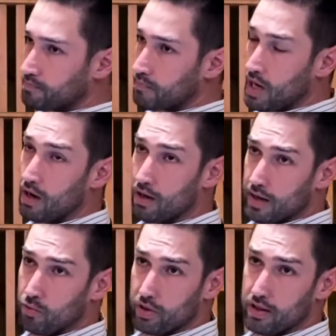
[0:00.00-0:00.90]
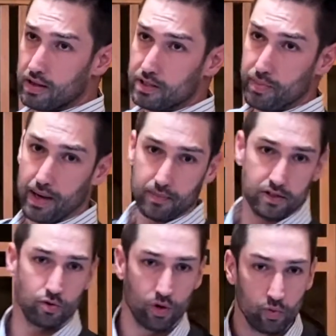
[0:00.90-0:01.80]
And within this map, this is
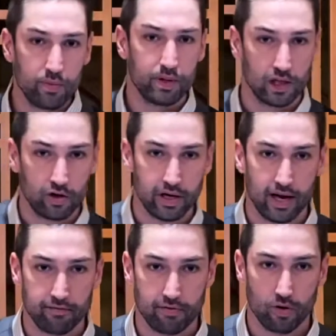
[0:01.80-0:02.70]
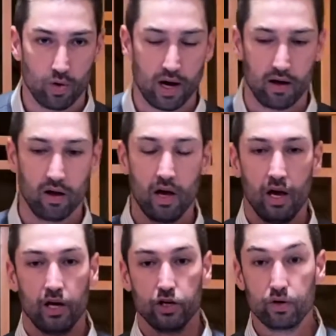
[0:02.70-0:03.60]
the one we've been looking at for a while,
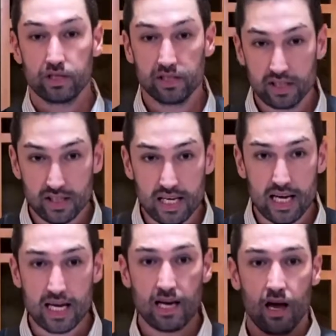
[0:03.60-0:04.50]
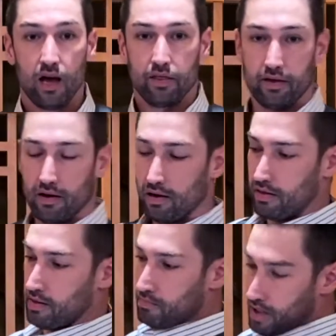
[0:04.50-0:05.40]
you can see
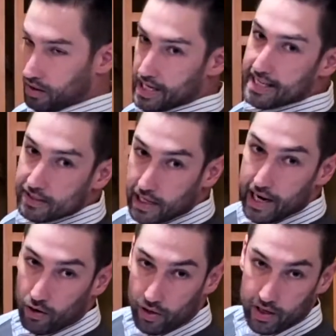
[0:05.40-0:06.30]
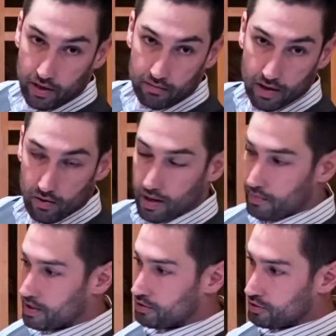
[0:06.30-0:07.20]
the Middle East area. Now, I'm
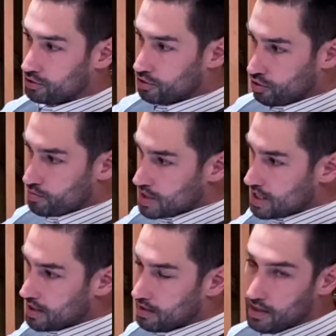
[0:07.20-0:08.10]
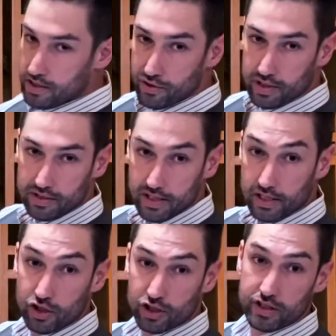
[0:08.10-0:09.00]
going to zoom in, and you can see
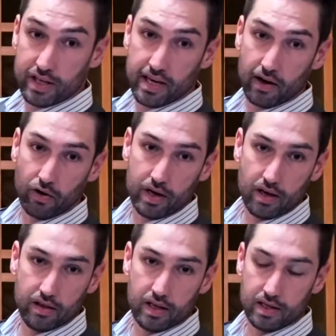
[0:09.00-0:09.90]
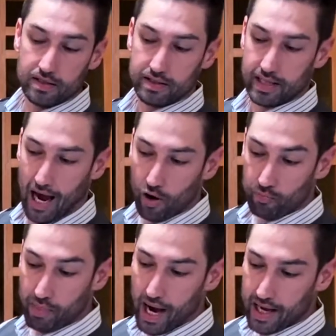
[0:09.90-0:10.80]
just the area that is down
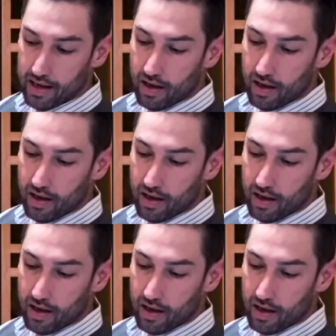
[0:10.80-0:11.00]
by